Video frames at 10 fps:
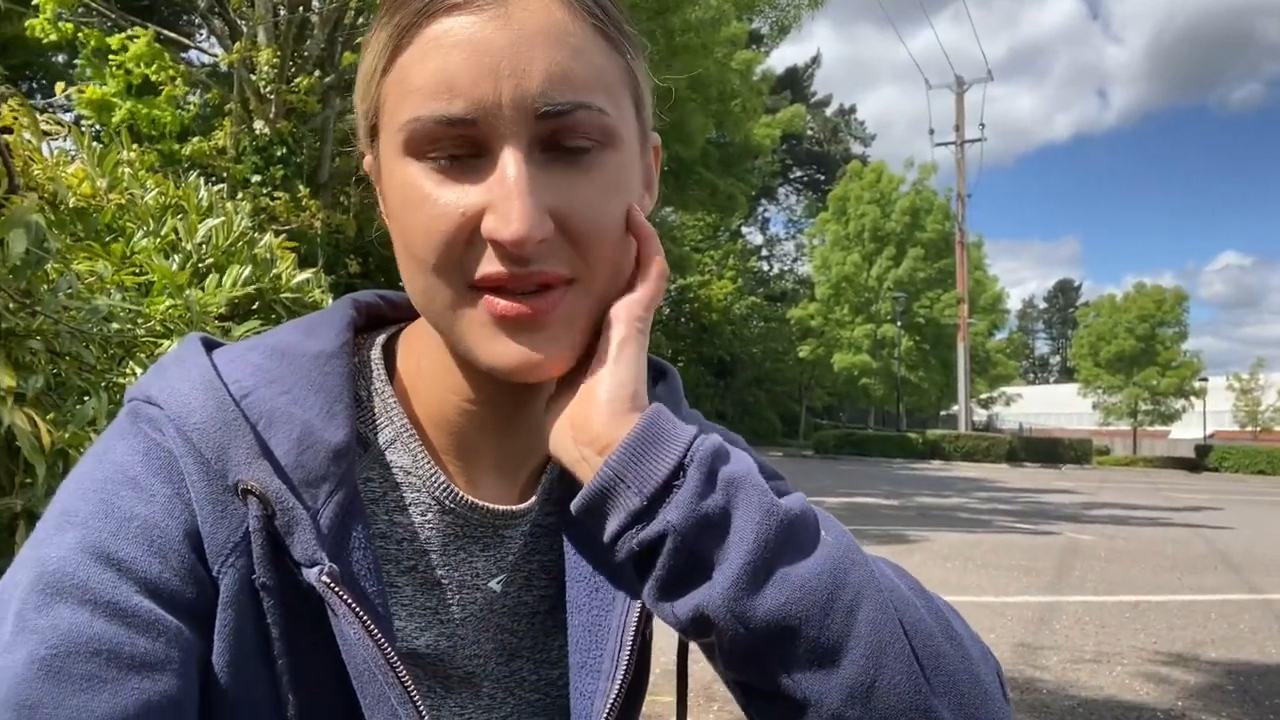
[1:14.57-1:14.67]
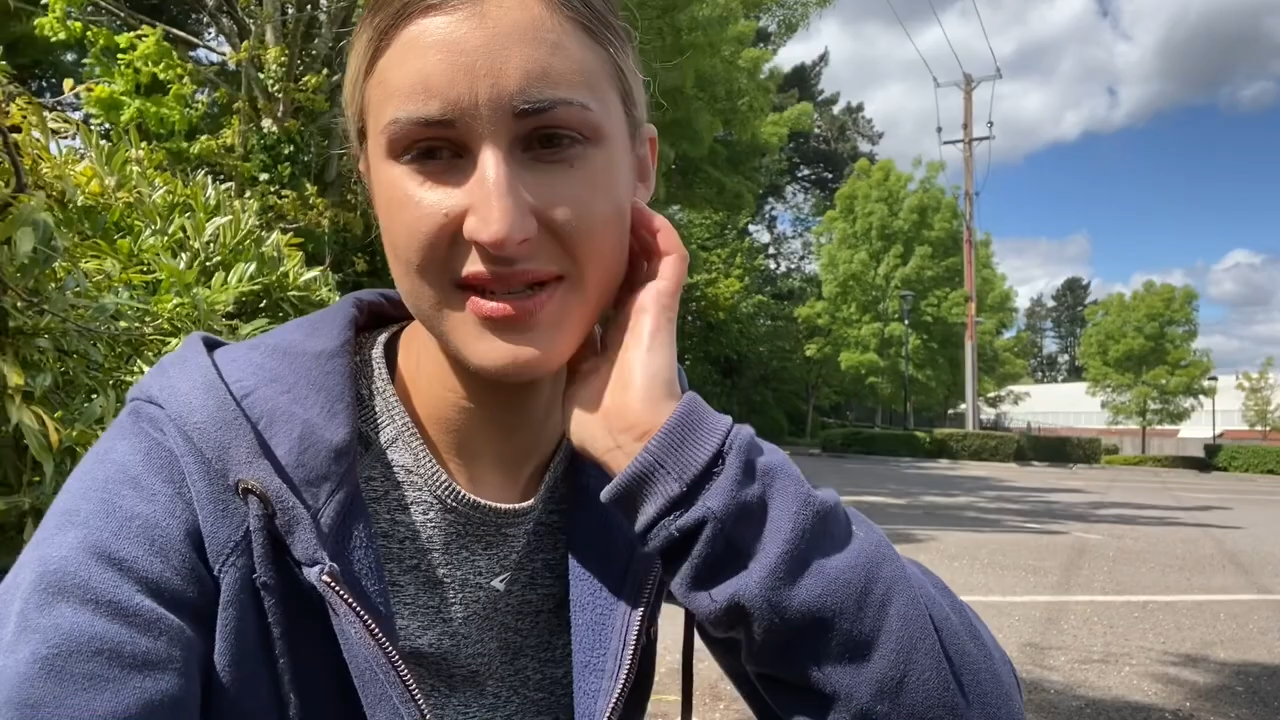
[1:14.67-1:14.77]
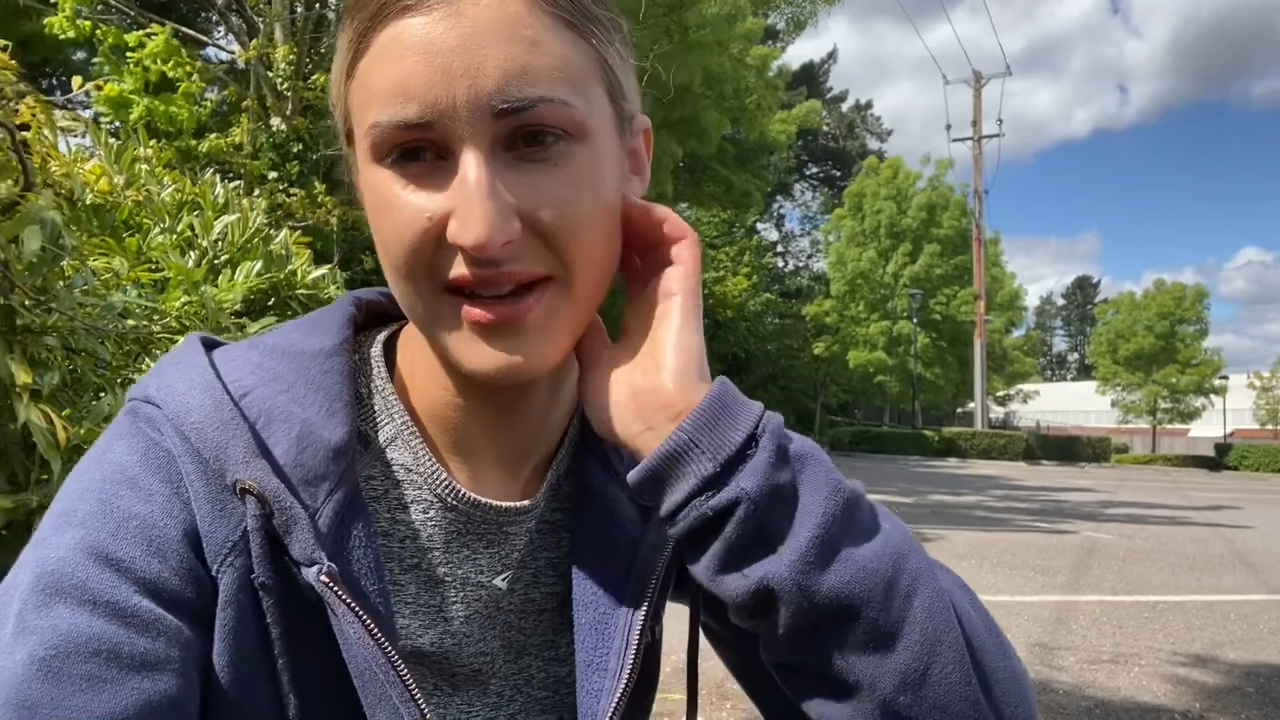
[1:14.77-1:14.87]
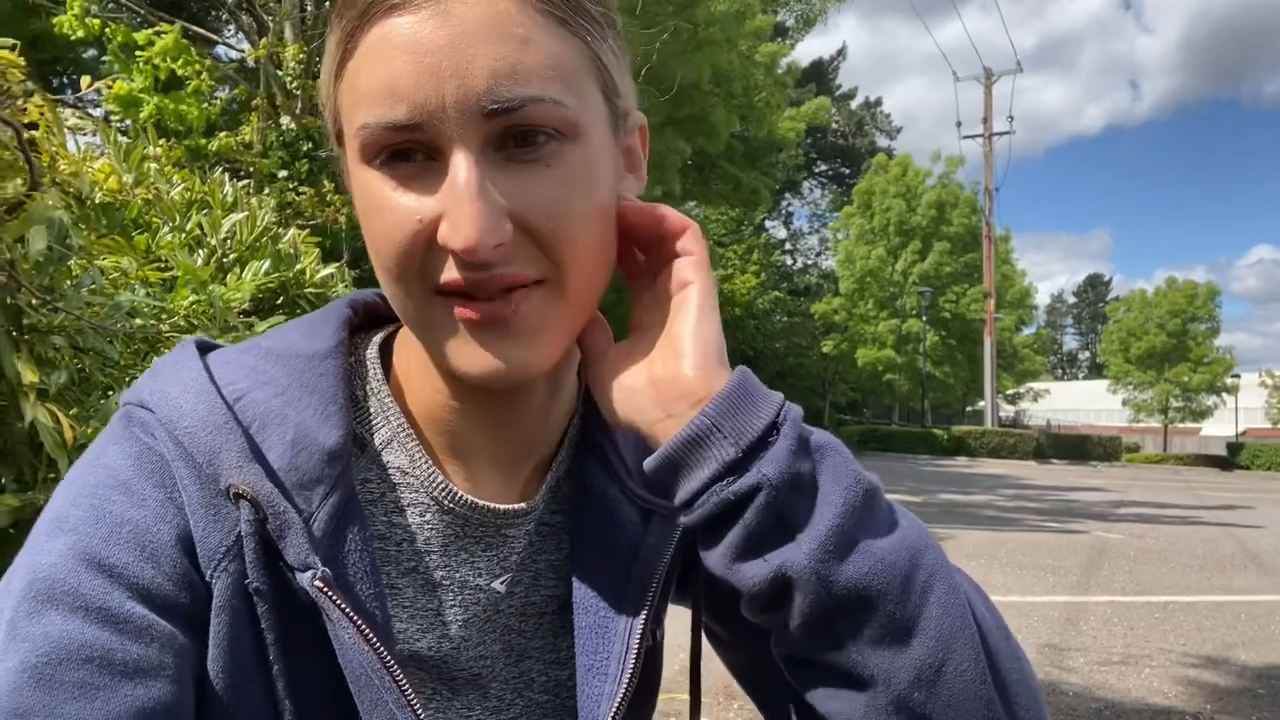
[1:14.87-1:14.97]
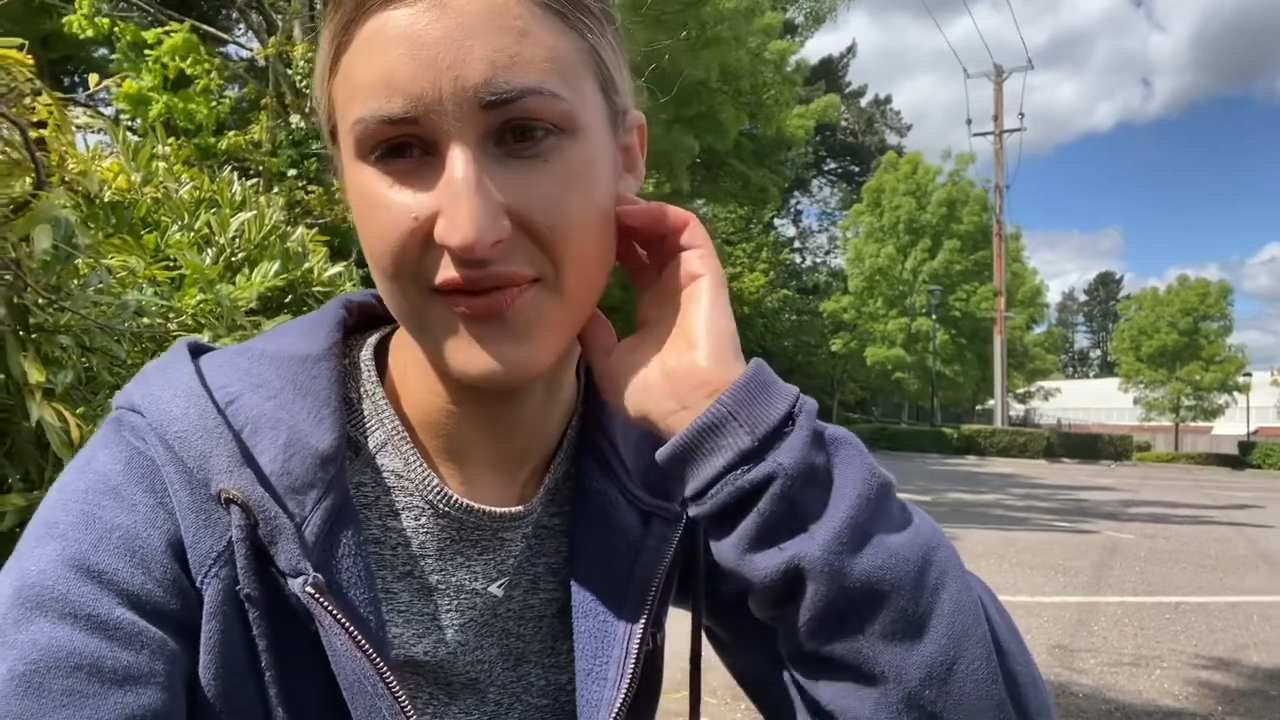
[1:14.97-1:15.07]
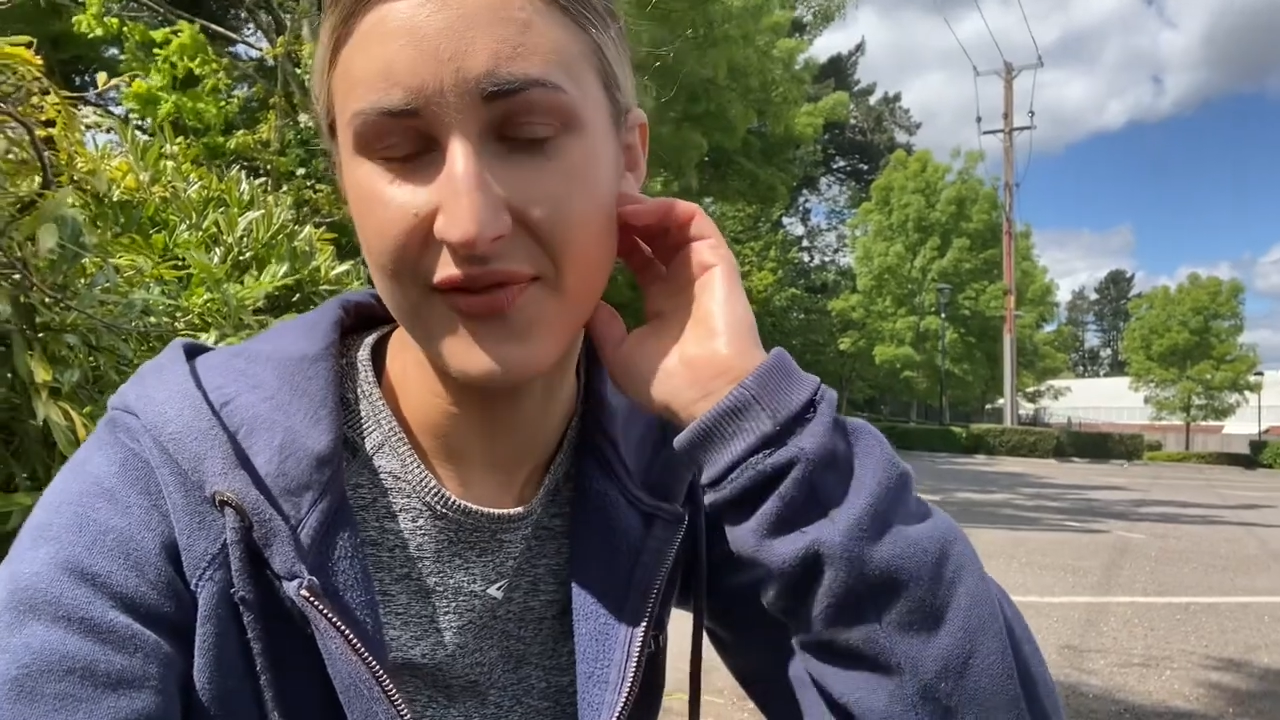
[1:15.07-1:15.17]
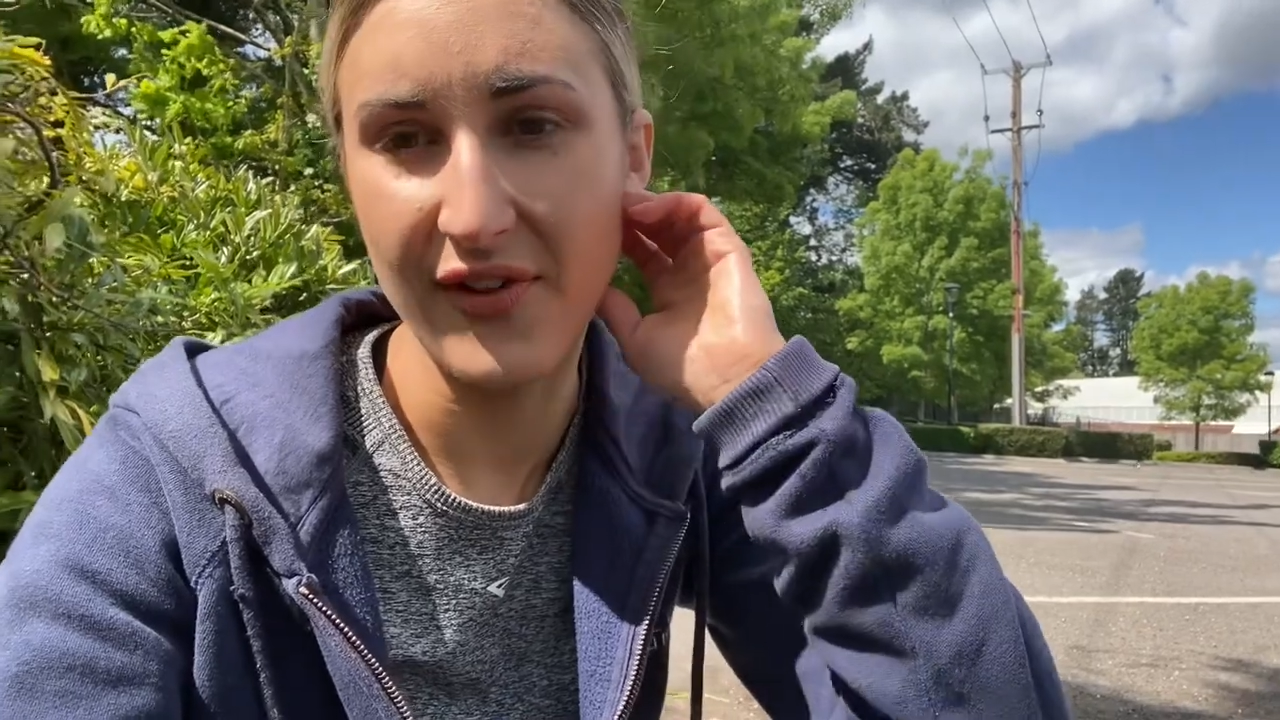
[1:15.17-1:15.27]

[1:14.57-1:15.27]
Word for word: as I can